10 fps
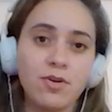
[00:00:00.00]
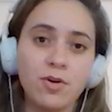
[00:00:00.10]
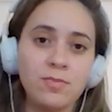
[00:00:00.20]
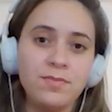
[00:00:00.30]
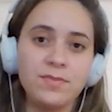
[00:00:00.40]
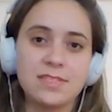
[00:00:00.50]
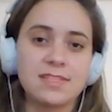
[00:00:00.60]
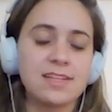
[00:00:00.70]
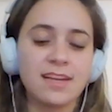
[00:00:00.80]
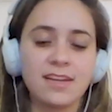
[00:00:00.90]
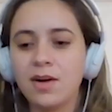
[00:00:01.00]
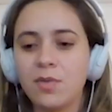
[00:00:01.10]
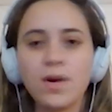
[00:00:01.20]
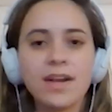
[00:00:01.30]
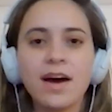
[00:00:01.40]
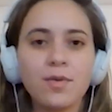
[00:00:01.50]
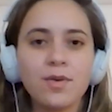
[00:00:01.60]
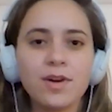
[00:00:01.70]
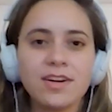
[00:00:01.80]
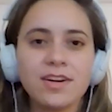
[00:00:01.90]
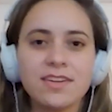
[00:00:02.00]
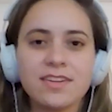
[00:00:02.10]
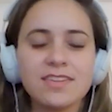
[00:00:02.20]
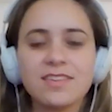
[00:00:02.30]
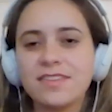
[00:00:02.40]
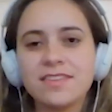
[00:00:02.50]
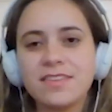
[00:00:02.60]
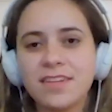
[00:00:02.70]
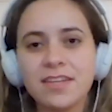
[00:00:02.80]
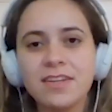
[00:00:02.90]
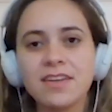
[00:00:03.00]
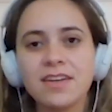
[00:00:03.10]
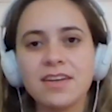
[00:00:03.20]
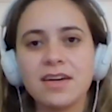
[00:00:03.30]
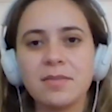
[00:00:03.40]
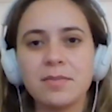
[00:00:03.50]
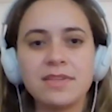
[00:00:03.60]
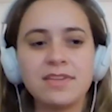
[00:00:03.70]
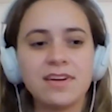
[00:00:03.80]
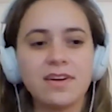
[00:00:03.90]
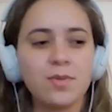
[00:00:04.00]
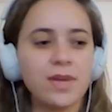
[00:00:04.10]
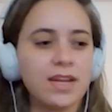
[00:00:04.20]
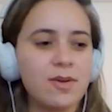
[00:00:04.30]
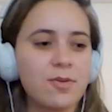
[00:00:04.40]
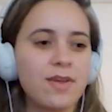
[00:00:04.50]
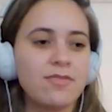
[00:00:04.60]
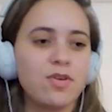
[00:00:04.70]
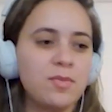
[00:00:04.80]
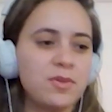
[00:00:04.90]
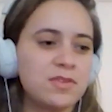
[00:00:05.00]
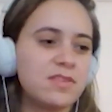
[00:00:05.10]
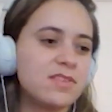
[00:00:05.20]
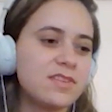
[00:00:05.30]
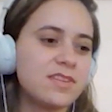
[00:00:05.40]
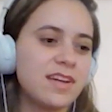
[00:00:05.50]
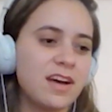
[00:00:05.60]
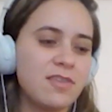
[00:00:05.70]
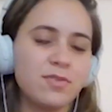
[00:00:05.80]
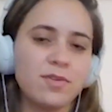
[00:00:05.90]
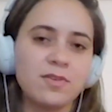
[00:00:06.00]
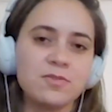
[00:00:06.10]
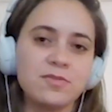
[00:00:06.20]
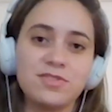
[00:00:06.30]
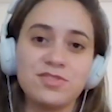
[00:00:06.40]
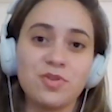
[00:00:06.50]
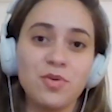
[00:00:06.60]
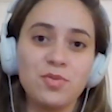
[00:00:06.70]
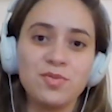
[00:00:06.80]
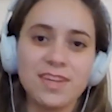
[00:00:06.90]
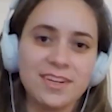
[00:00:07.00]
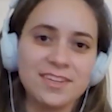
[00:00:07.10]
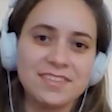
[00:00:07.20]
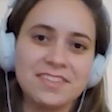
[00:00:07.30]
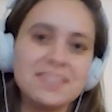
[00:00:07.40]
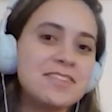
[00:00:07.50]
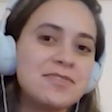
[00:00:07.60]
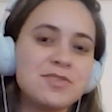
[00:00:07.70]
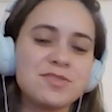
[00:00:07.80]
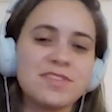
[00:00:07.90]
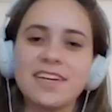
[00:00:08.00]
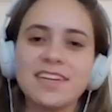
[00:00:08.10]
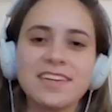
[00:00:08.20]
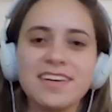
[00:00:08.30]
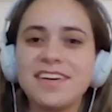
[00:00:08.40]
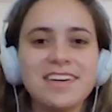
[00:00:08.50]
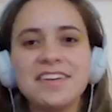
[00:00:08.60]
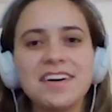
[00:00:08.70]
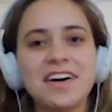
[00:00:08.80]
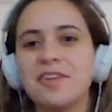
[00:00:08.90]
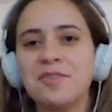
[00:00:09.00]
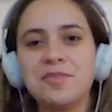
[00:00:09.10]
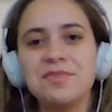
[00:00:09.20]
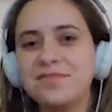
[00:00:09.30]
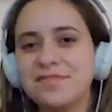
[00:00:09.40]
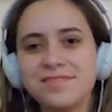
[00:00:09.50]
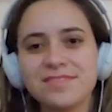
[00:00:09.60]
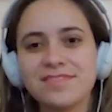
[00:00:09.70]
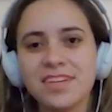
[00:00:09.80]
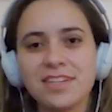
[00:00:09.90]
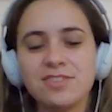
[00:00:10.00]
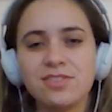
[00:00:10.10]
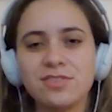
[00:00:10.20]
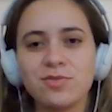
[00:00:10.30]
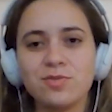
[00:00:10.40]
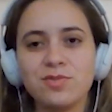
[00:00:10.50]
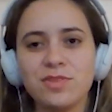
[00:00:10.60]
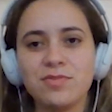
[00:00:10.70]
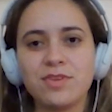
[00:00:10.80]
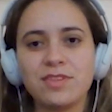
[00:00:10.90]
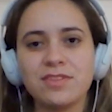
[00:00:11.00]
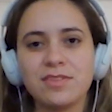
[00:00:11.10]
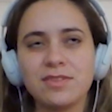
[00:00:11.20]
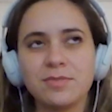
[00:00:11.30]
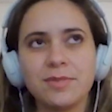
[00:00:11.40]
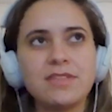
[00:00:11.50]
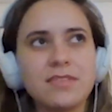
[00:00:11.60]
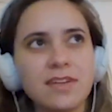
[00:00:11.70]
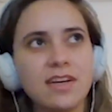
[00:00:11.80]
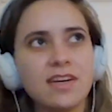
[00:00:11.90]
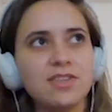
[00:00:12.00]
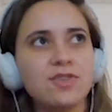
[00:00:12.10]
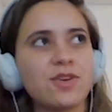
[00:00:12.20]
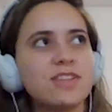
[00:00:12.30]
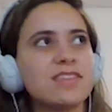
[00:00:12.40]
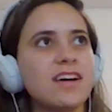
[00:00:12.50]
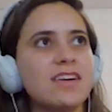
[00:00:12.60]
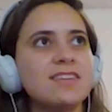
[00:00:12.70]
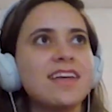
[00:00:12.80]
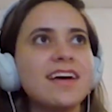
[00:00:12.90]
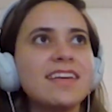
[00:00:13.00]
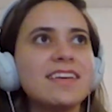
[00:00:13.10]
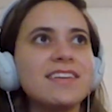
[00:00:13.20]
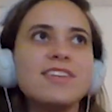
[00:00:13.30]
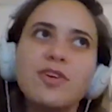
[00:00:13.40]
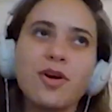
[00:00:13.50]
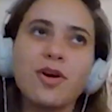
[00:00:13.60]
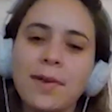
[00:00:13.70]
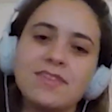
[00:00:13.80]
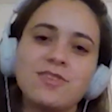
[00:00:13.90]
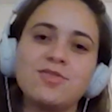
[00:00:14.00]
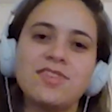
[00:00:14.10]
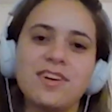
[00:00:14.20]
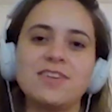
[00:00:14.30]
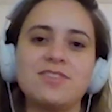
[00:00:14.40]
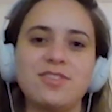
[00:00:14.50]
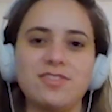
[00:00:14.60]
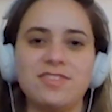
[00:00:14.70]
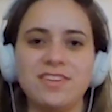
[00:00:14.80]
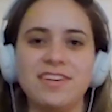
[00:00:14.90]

home, it's like 1 hour thing. But when I arrive home, I felt so tired that it feels like, I don't know, it's so different. But you are tired, like you're mental tired, not